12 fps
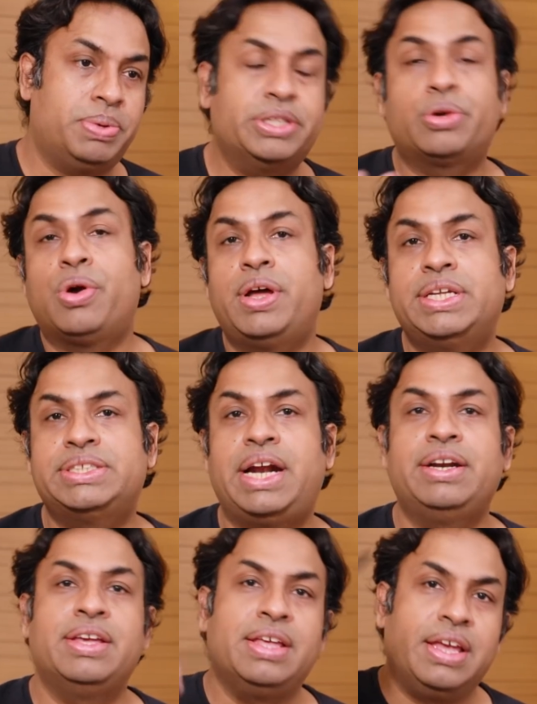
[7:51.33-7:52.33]
But the con is
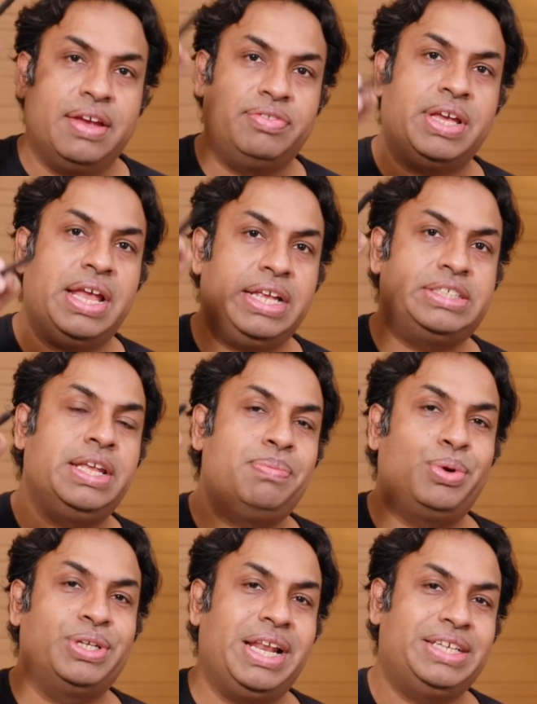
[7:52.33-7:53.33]
that if the electricity
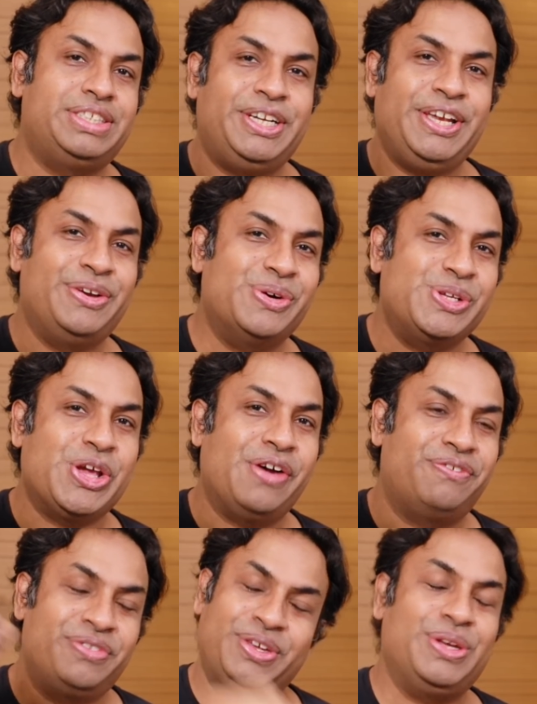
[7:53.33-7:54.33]
board electricity goes off,